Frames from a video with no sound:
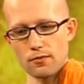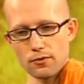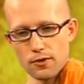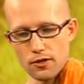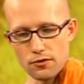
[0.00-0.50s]

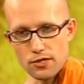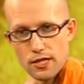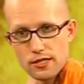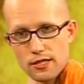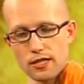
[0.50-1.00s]
between those
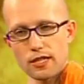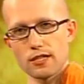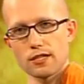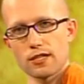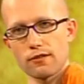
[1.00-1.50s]
states that
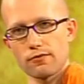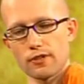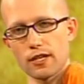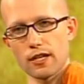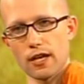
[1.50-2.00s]
lead to
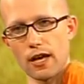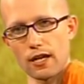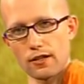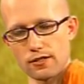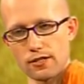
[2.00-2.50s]
suffering
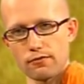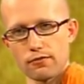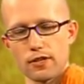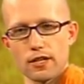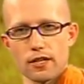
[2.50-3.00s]
and the
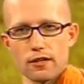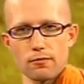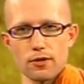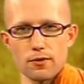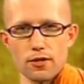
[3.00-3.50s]
suffering,
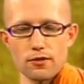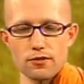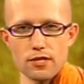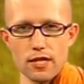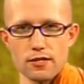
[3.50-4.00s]
and between
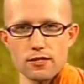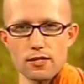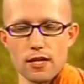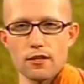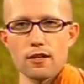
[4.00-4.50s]
those states
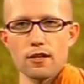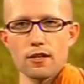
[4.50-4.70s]
that